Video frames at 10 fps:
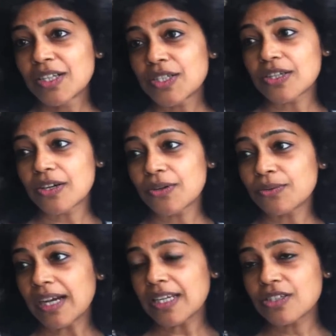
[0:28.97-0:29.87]

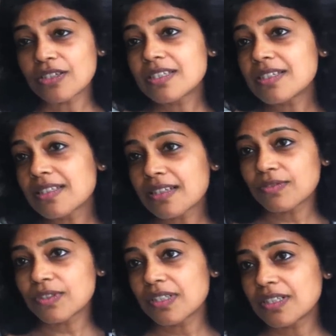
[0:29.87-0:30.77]
So I just
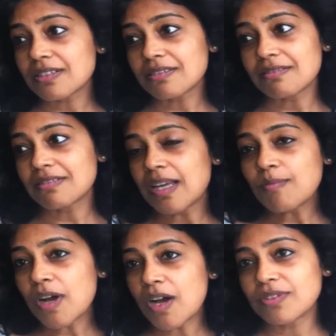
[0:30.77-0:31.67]
discovered
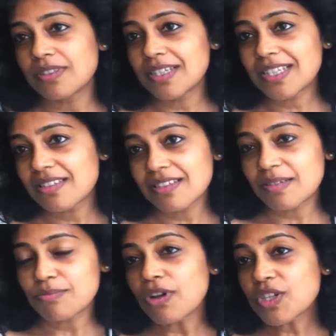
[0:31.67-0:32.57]
somehow the
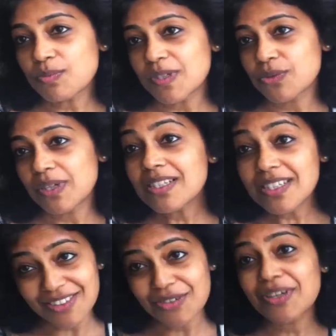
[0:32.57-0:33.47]
destiny brought me to
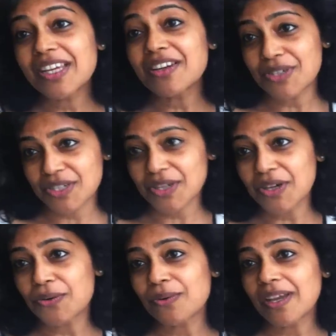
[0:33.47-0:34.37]
India 3 years
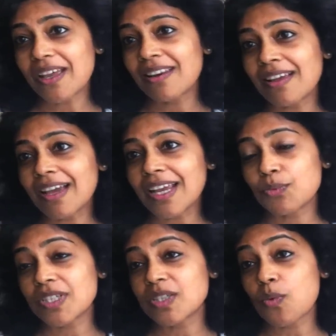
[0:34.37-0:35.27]
ago, and
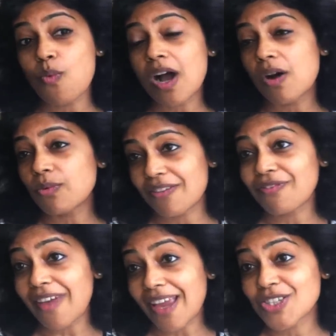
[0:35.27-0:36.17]
it was a wow
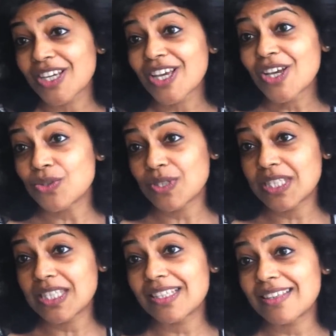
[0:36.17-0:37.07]
effect to
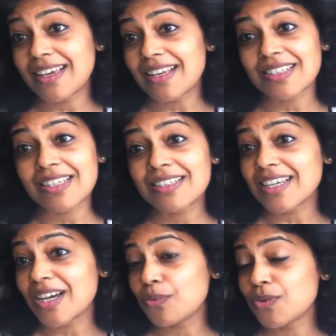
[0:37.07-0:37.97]
see that
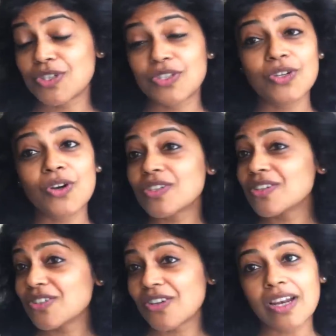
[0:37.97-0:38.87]
India was
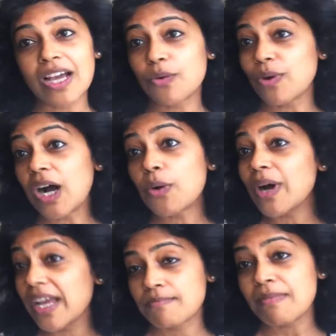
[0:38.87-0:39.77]
not at all
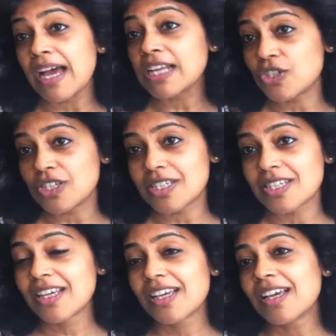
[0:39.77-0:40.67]
how I imagined.